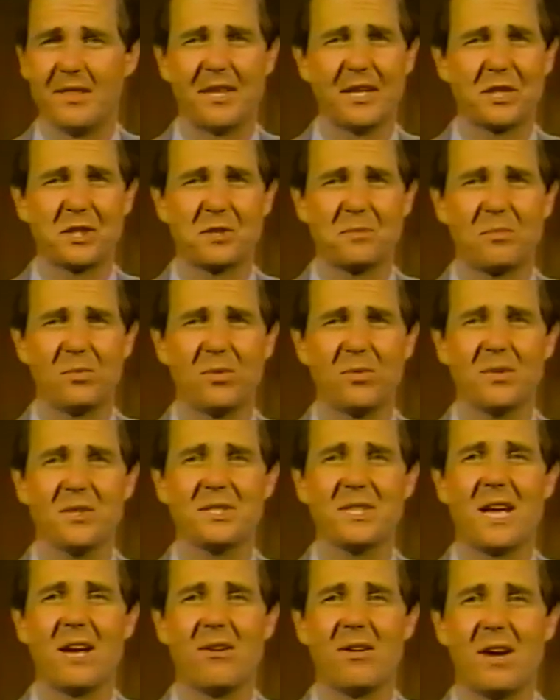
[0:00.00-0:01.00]
that
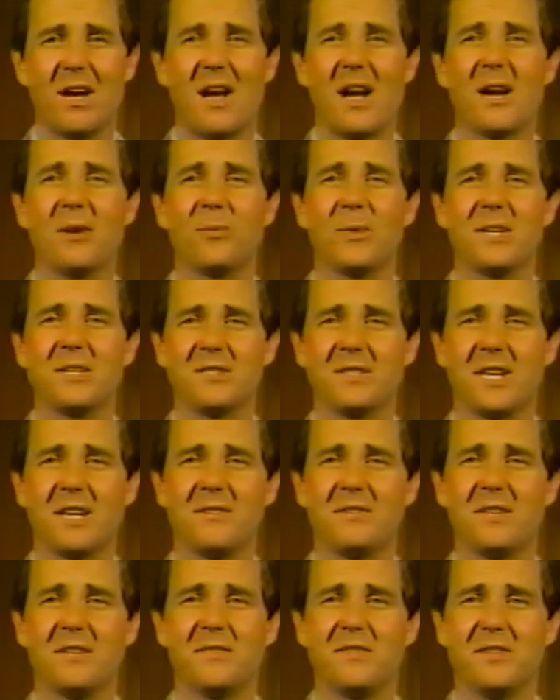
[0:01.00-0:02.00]
explores how highway
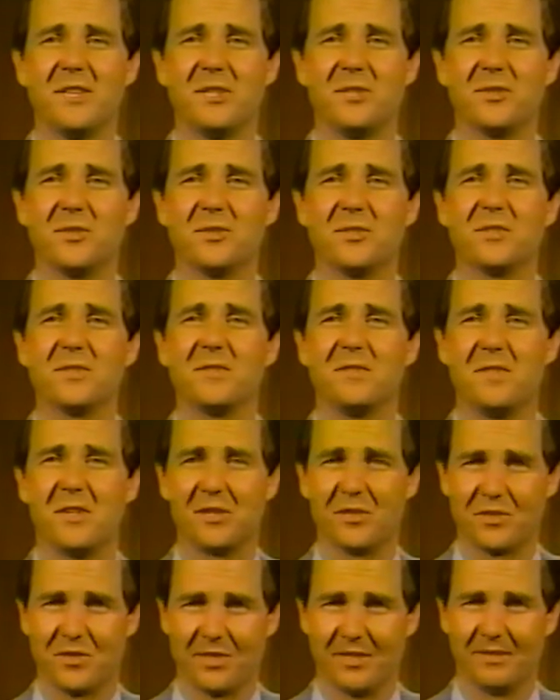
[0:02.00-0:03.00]
safety features
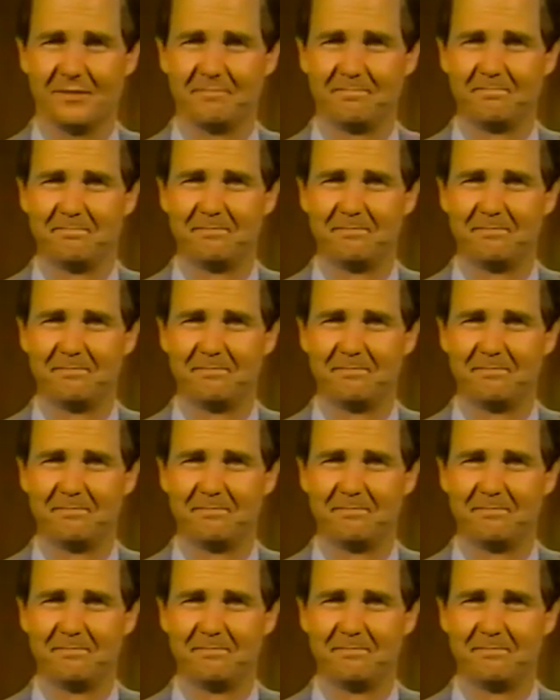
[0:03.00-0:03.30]
function.